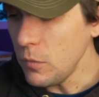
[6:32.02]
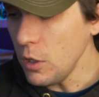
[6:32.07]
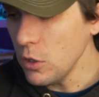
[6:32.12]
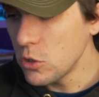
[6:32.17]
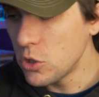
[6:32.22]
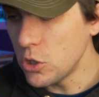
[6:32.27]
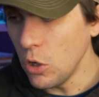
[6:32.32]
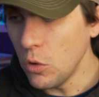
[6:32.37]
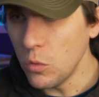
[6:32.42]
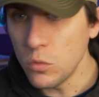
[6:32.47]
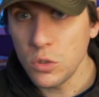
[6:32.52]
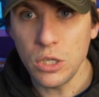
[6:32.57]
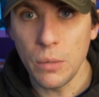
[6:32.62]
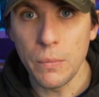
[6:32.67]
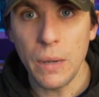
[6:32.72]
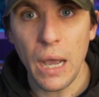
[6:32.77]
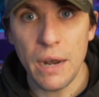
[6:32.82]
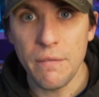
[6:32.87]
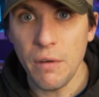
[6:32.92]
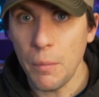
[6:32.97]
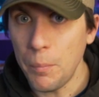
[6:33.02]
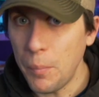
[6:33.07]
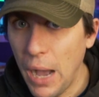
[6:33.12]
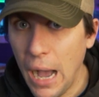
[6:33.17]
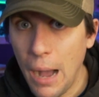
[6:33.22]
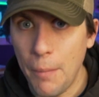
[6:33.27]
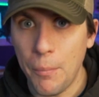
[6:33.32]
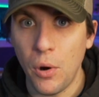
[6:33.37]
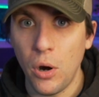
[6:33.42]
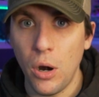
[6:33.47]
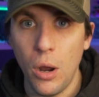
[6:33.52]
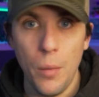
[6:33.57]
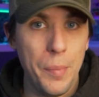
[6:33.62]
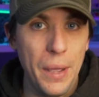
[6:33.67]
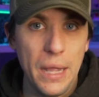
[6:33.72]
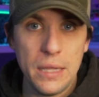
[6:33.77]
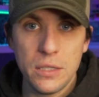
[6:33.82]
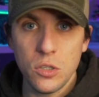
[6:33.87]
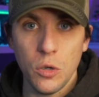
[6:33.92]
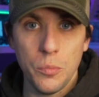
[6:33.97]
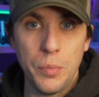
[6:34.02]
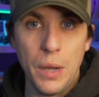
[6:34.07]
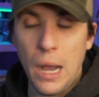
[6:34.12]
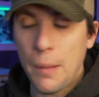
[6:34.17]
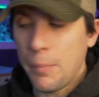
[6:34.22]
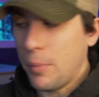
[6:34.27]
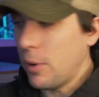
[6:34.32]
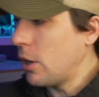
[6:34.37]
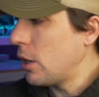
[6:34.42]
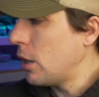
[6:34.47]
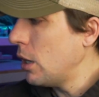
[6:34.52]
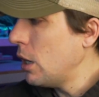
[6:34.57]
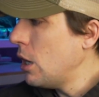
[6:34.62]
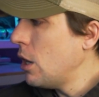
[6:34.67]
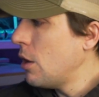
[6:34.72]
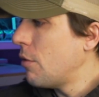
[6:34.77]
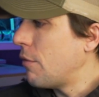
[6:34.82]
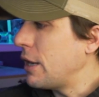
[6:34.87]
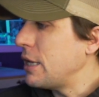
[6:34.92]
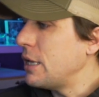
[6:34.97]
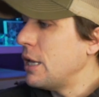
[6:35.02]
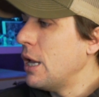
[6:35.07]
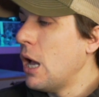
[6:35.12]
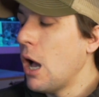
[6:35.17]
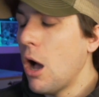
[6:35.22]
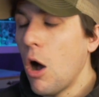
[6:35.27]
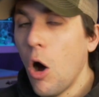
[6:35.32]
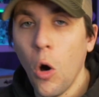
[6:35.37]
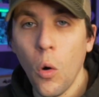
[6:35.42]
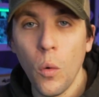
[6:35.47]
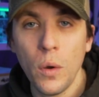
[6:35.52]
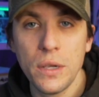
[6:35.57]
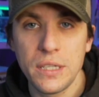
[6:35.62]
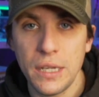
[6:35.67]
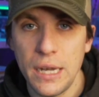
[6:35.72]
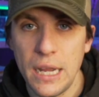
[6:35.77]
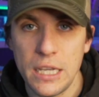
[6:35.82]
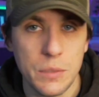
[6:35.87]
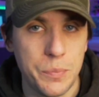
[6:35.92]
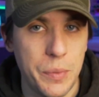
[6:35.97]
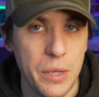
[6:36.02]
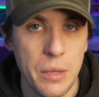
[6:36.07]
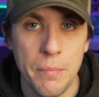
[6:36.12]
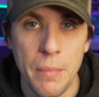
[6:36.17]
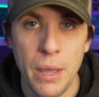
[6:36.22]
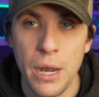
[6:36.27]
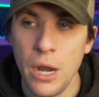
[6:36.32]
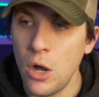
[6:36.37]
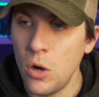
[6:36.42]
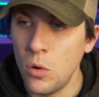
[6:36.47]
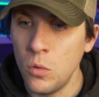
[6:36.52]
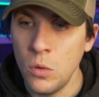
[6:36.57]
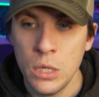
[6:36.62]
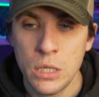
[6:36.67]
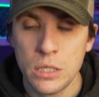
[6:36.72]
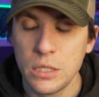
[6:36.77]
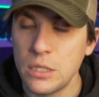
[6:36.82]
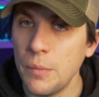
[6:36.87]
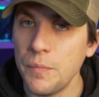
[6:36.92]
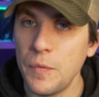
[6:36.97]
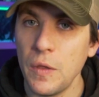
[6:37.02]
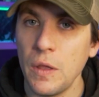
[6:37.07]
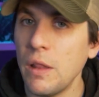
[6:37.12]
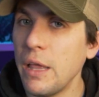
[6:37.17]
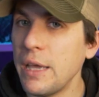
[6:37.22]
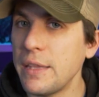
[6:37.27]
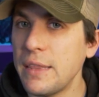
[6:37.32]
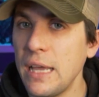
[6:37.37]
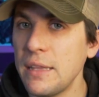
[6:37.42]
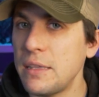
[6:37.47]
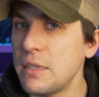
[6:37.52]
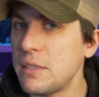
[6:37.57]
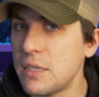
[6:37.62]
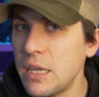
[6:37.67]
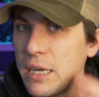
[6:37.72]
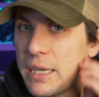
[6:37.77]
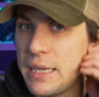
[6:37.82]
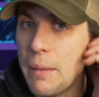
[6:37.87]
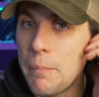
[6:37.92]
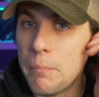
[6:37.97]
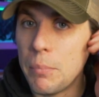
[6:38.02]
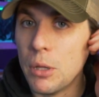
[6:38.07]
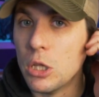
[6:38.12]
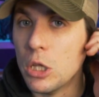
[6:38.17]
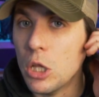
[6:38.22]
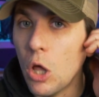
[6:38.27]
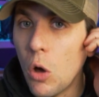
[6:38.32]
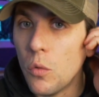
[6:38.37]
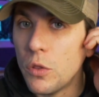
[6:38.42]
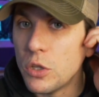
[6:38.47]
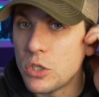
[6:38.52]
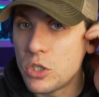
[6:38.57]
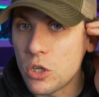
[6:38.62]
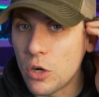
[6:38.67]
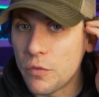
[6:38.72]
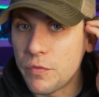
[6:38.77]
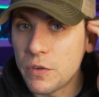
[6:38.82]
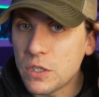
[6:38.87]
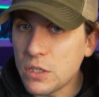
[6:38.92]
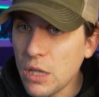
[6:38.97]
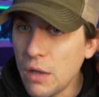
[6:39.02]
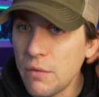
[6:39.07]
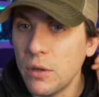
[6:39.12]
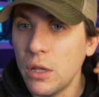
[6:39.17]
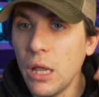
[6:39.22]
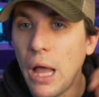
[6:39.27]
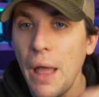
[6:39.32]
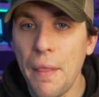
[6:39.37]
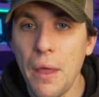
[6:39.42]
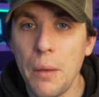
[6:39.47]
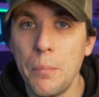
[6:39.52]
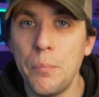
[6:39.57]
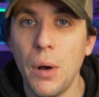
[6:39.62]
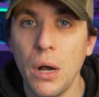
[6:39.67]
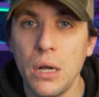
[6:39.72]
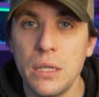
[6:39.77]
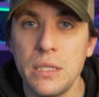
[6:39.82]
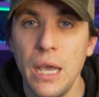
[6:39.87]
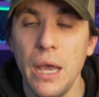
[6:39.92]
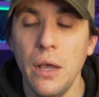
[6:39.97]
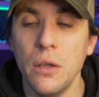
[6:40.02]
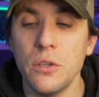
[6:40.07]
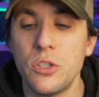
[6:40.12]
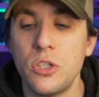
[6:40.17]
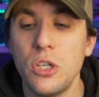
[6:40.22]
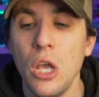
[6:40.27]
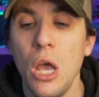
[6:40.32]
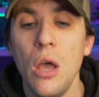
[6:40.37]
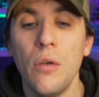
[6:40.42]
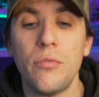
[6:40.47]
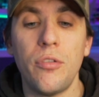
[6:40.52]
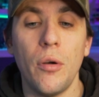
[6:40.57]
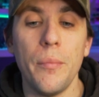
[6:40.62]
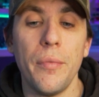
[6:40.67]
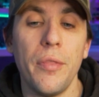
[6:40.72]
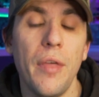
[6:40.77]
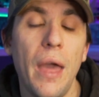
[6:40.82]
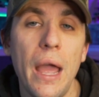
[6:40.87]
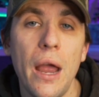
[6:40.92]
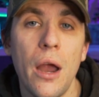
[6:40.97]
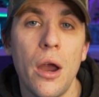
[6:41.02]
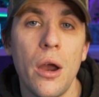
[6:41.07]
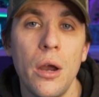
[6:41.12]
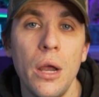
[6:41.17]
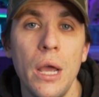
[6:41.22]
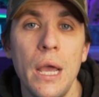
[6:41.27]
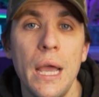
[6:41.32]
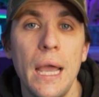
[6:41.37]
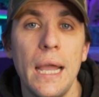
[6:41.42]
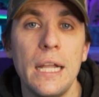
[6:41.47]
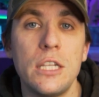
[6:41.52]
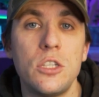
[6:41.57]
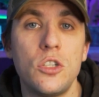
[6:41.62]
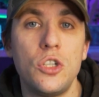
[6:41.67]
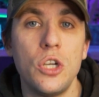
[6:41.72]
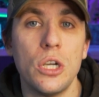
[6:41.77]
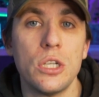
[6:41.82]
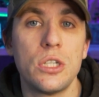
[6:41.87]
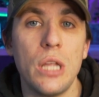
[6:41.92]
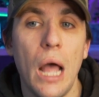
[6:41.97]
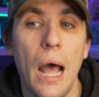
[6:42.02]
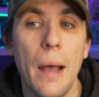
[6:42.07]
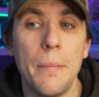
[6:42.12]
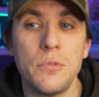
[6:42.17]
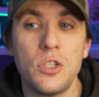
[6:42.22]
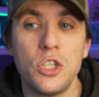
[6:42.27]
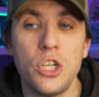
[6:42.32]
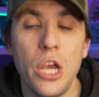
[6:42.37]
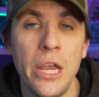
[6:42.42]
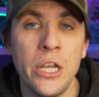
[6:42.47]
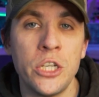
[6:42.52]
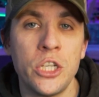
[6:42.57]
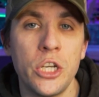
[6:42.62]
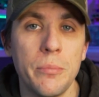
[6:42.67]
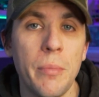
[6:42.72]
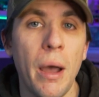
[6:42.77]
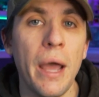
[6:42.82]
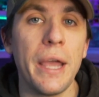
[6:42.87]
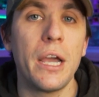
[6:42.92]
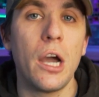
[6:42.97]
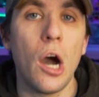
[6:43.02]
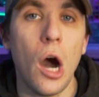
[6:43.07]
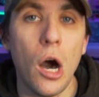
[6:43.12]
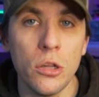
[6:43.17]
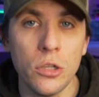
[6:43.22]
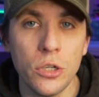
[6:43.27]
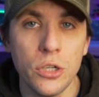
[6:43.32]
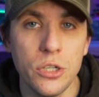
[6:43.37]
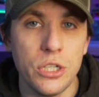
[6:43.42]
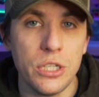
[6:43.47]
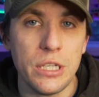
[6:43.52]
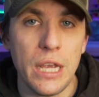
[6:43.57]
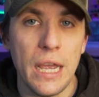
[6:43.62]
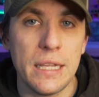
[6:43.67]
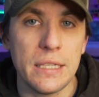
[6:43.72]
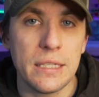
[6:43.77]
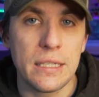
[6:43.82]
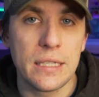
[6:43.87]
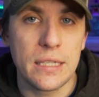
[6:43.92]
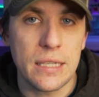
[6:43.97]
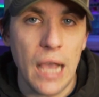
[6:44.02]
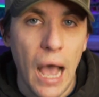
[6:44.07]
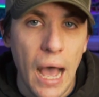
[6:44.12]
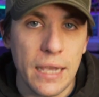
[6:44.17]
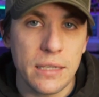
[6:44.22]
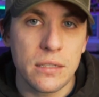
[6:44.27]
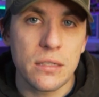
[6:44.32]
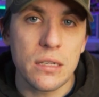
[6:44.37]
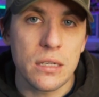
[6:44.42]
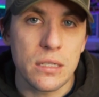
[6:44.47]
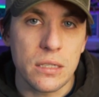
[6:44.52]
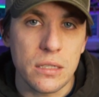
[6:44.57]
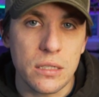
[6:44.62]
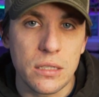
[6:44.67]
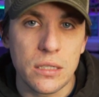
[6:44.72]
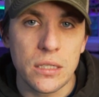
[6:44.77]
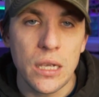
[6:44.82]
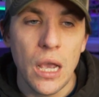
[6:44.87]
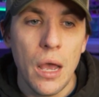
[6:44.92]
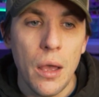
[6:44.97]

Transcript: So some kind of a popper, a pencil popper, right? Always an SP minnow, something like that that's gonna get below the surface level, and then bucktails. From there, it's just I'm changing my colors and sizes